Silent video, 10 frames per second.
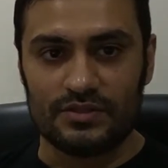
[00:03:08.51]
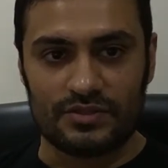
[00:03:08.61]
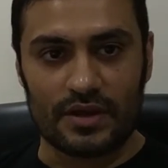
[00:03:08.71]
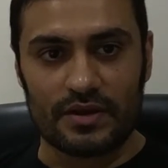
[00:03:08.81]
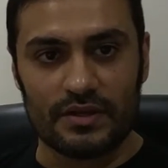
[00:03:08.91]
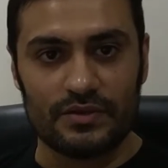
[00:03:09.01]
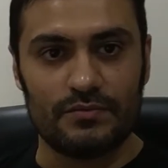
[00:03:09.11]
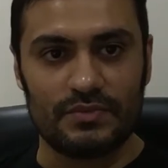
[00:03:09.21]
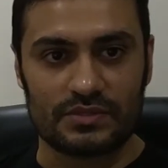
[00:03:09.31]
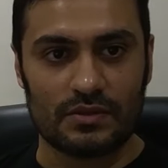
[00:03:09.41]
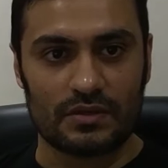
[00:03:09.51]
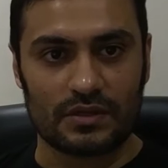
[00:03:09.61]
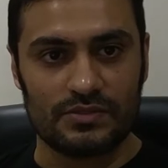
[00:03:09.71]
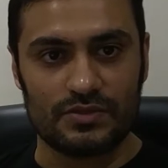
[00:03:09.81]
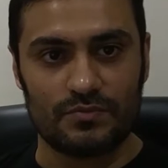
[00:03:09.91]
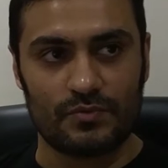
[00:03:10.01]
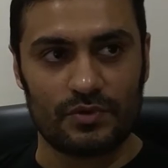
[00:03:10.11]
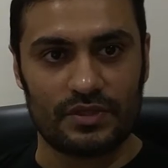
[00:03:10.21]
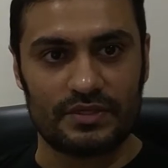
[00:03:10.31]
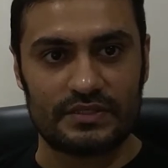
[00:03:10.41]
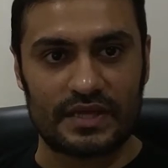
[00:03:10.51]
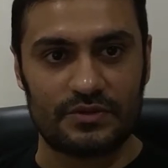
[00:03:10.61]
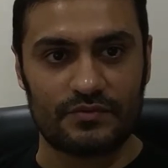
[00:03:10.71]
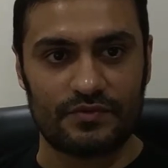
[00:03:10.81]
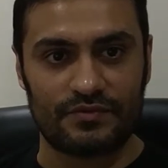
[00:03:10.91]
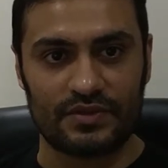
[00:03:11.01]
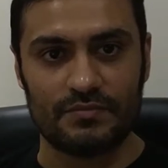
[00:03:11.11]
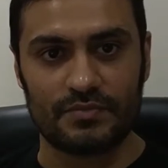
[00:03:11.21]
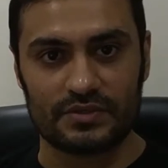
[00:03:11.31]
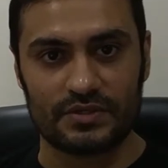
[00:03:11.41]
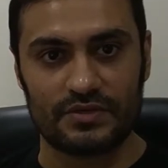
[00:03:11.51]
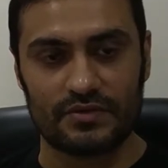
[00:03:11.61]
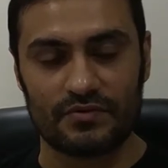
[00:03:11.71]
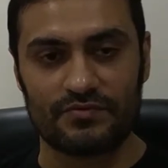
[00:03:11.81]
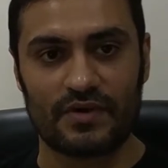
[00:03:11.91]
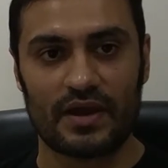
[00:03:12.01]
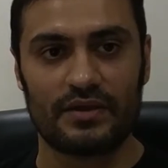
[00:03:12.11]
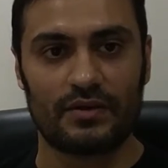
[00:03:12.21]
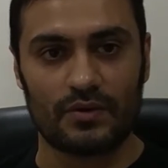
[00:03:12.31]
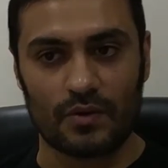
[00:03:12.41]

Generally, you must not consume more than 10 to 15% of fat